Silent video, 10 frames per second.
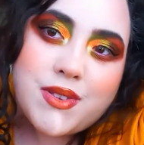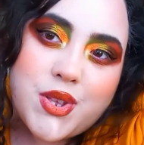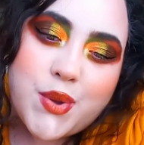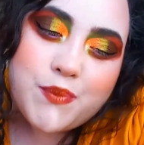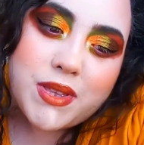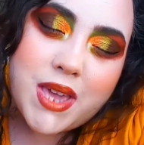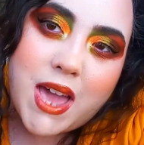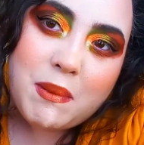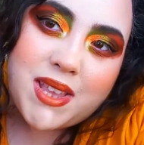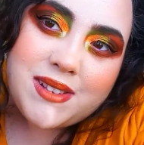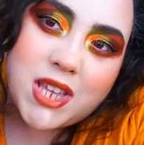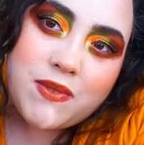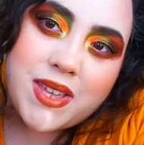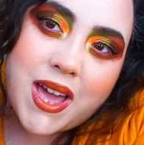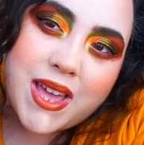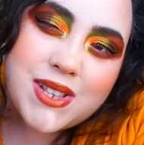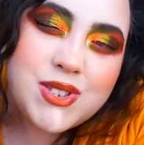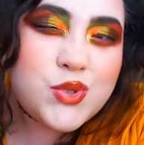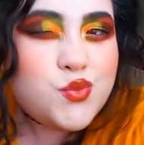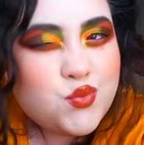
So yeah, happy Thanksgiving, guys.